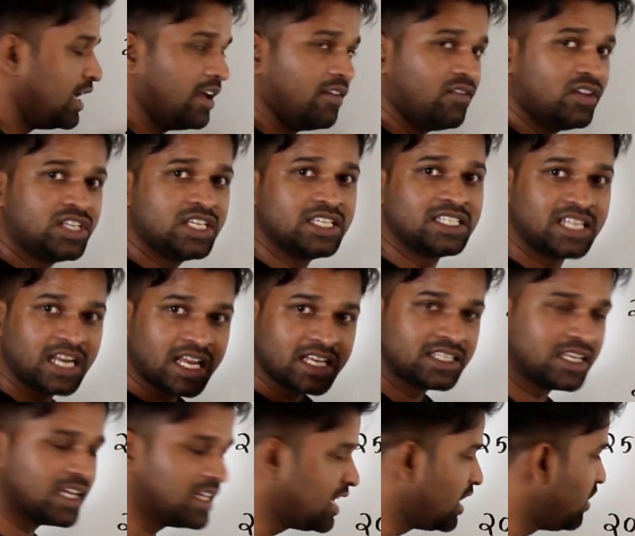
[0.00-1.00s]
which is
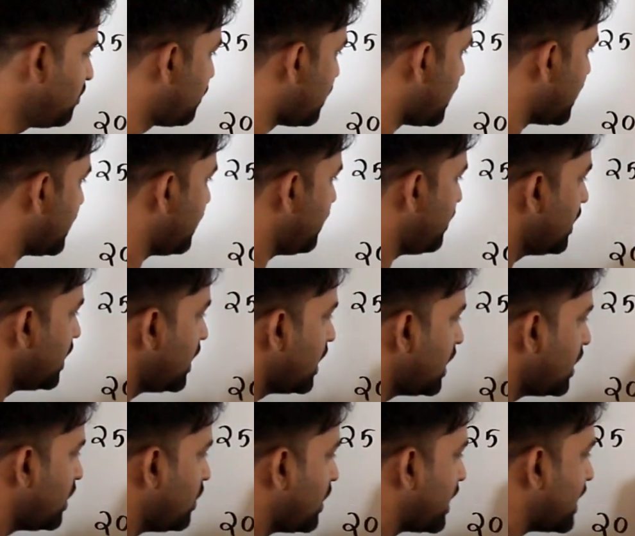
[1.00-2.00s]
lesser than 5,
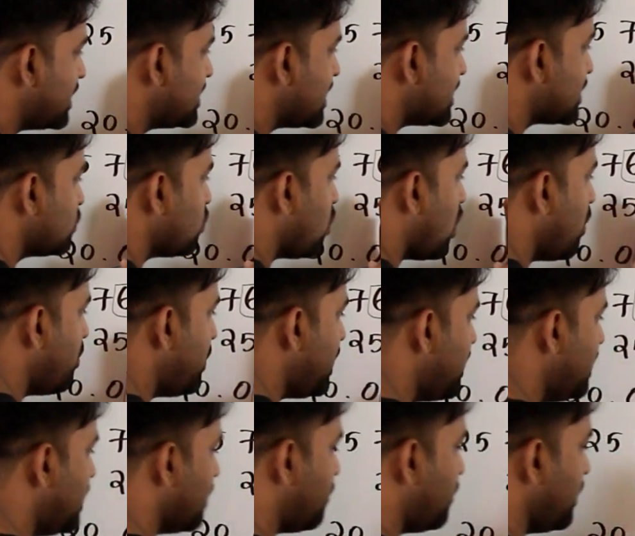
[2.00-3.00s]
you can just
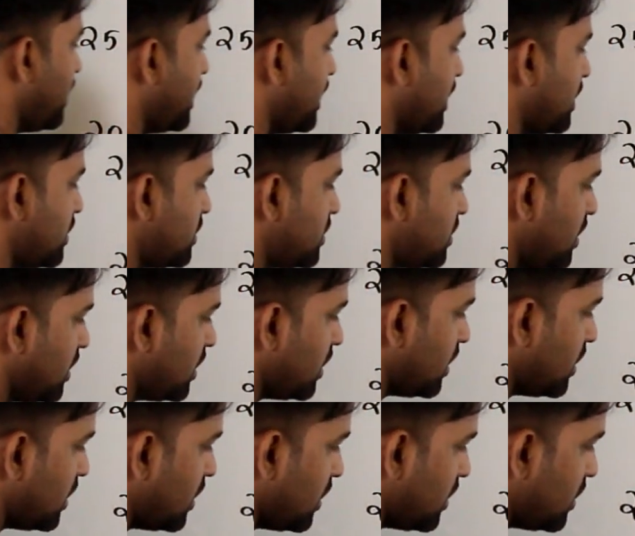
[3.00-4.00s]
omit the figures.
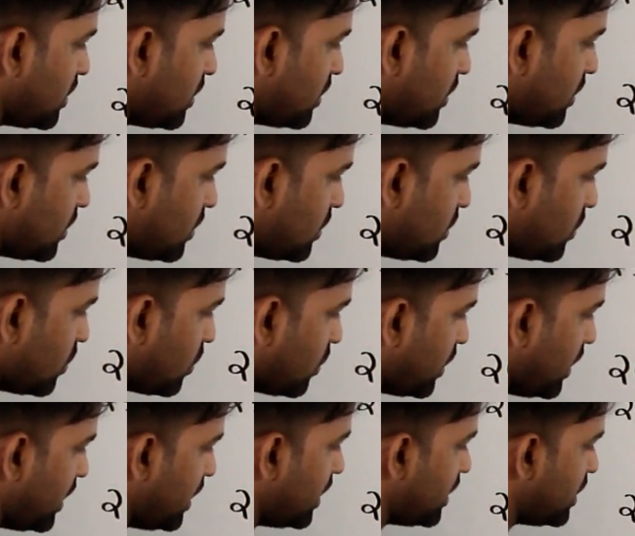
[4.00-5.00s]
So
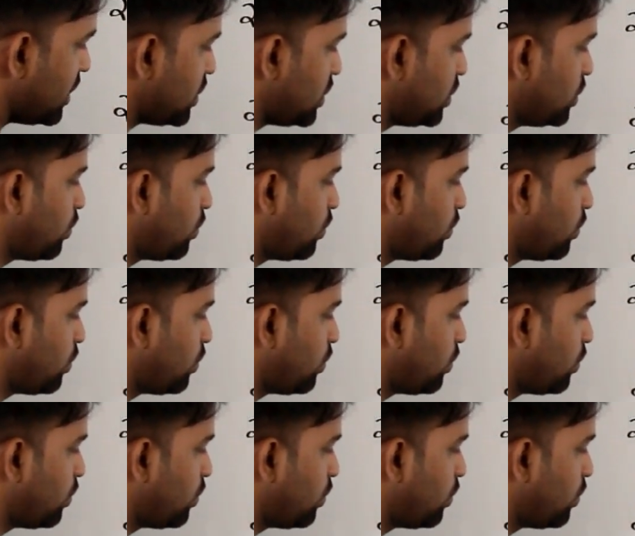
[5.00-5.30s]
it is